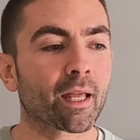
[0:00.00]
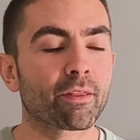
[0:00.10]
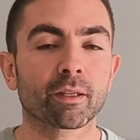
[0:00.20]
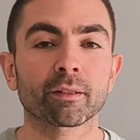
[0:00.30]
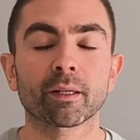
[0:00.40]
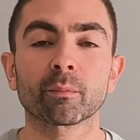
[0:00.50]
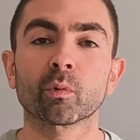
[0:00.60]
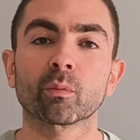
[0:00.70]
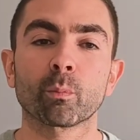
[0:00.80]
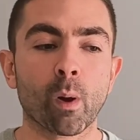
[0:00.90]
I think they're
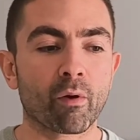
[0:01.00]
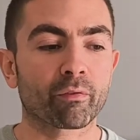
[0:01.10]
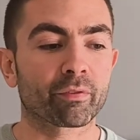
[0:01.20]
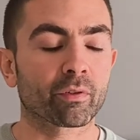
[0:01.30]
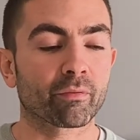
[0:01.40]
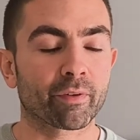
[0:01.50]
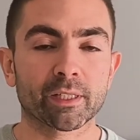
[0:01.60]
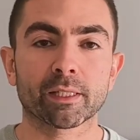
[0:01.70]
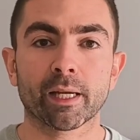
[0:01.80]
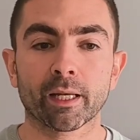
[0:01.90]
more powerful and
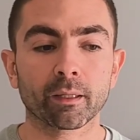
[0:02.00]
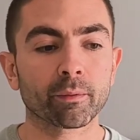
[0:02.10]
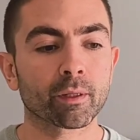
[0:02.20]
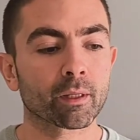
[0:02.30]
versatile.